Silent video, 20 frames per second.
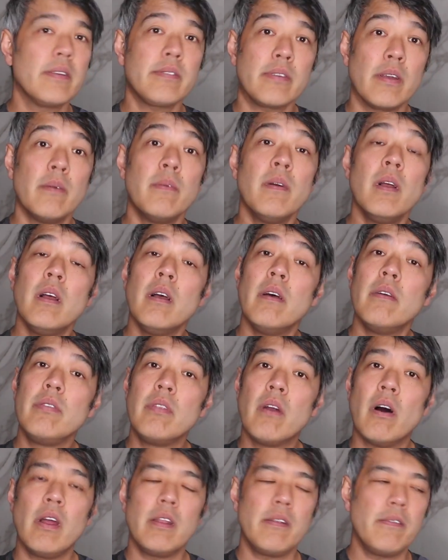So
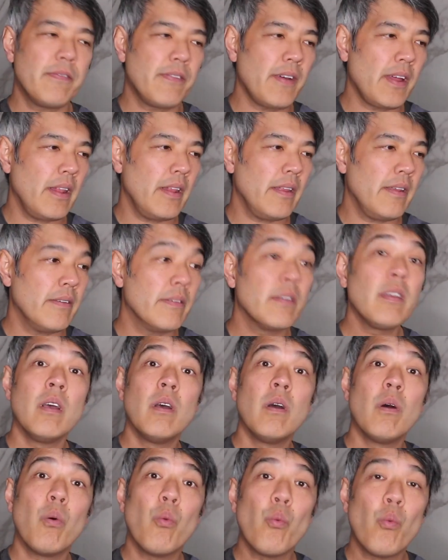nine failures,
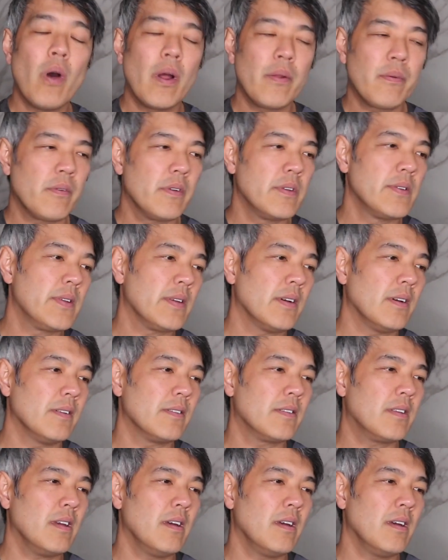one result.